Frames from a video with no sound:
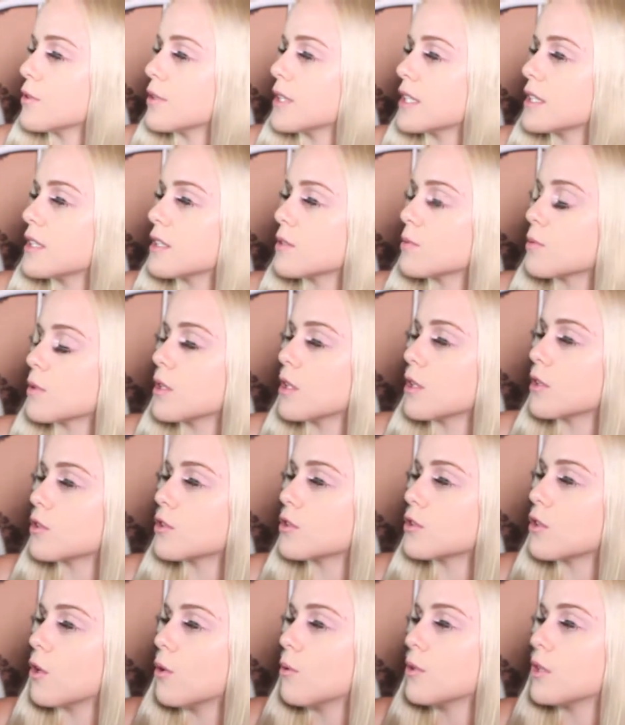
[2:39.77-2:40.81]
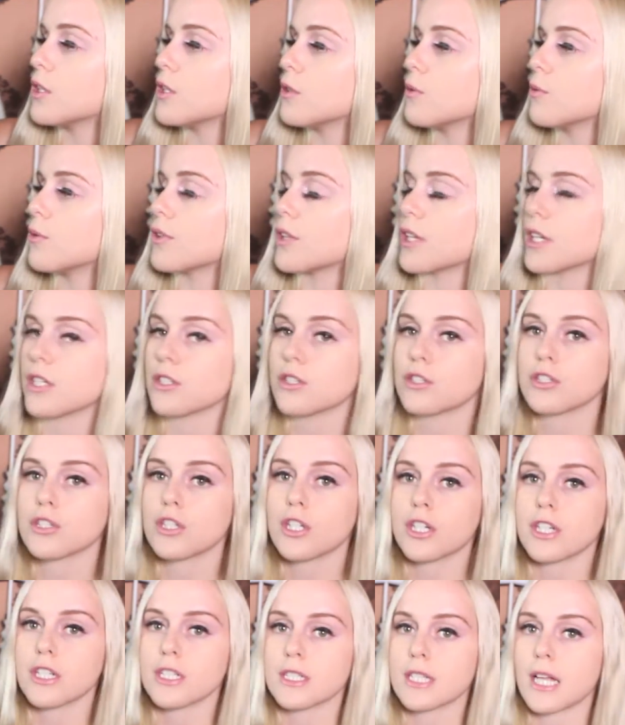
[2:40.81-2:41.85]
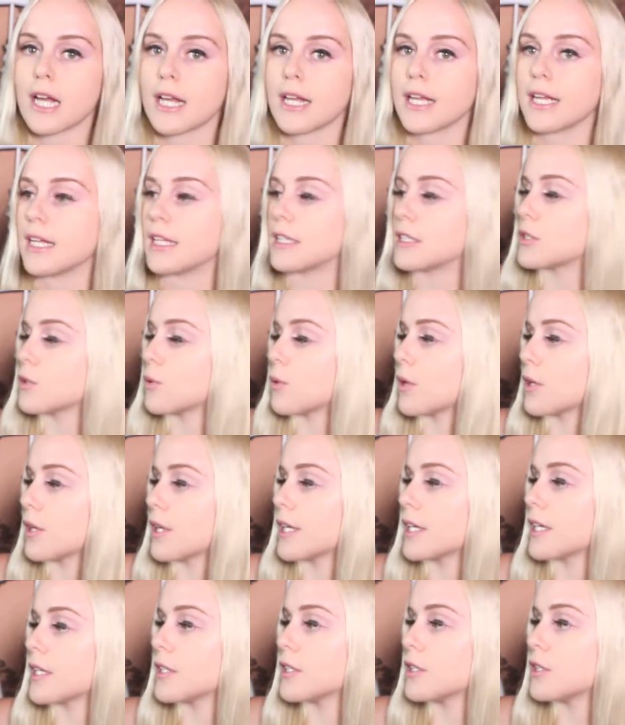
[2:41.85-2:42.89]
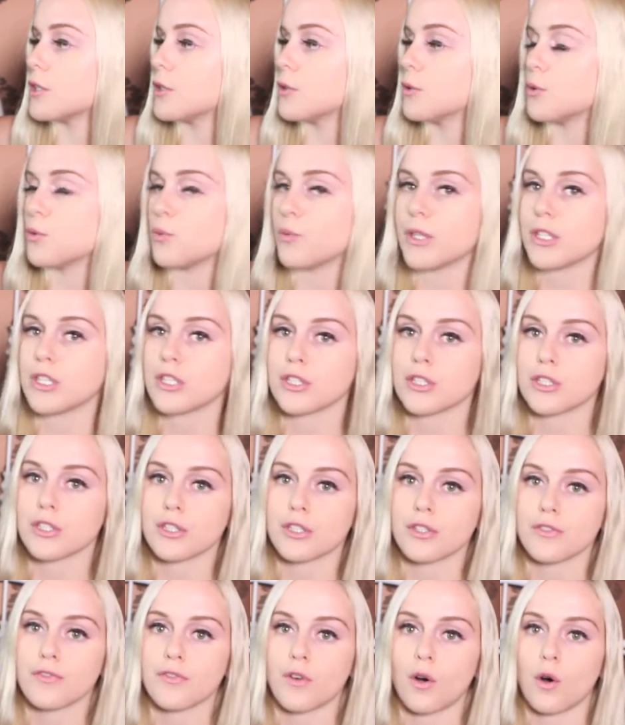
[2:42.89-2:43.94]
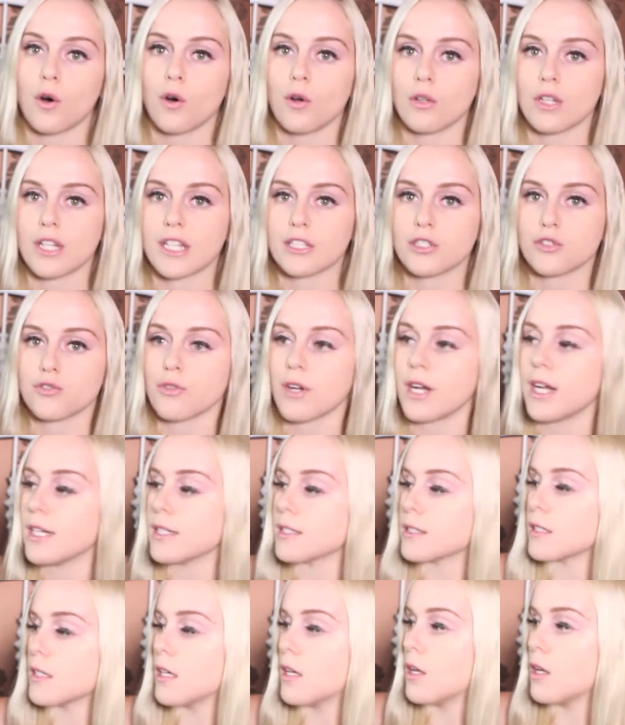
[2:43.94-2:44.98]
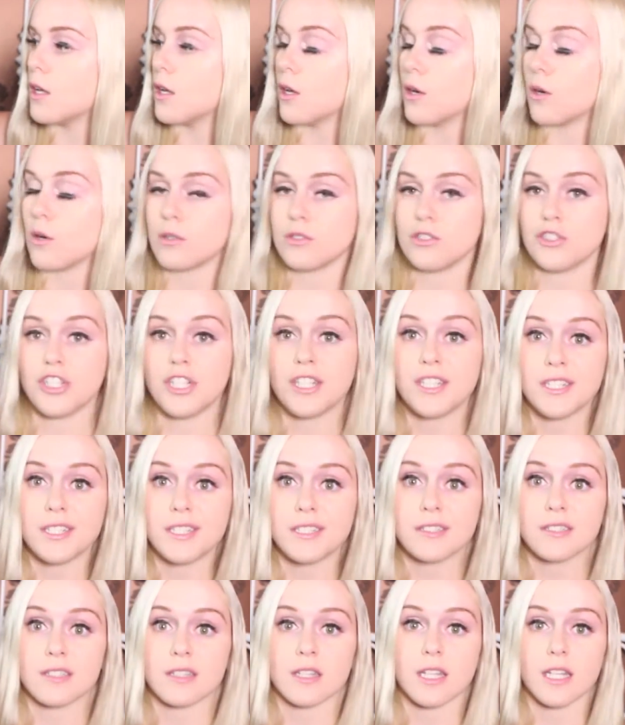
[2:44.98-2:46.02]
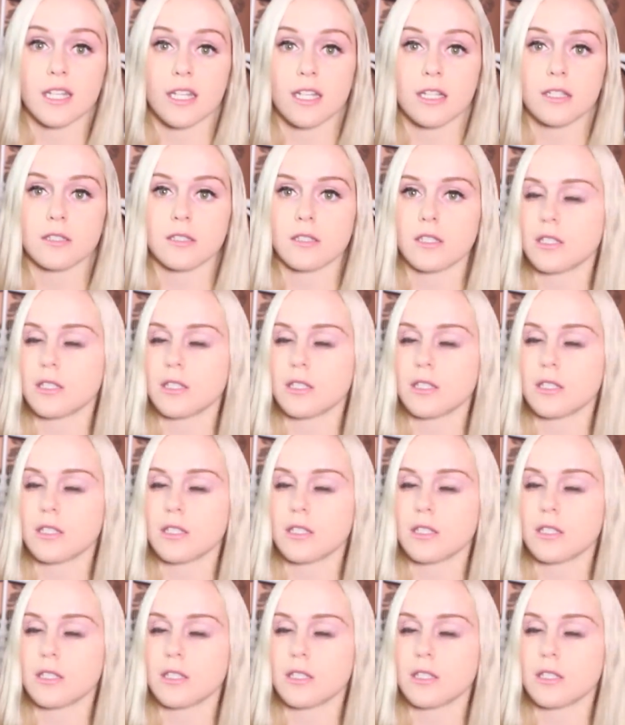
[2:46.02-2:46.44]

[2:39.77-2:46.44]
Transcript: Like this would look so cute with like a skirt and tights, or like a cute winter fall like dress, jeans, leggings.